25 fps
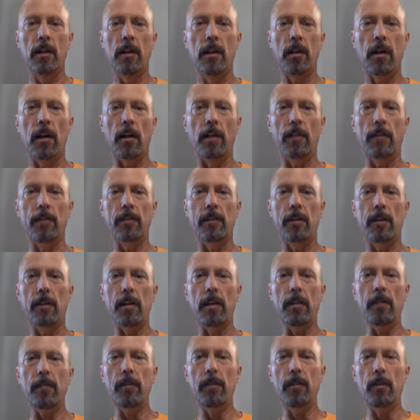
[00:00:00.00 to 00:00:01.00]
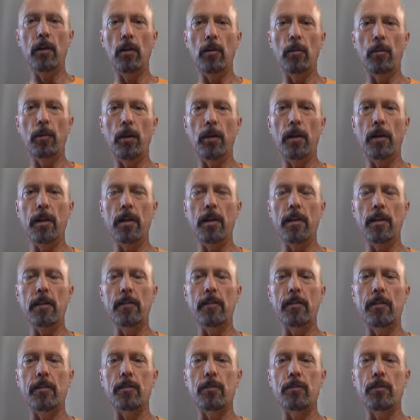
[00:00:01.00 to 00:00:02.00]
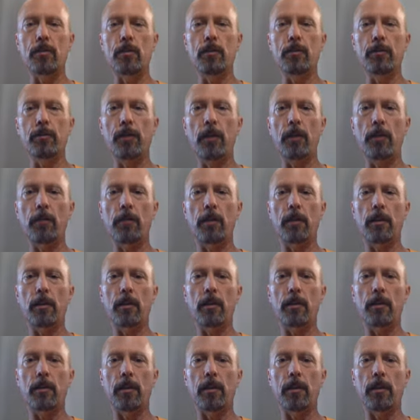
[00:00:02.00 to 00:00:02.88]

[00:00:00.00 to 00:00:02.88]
I said, even though Bernie is the true frontrunner,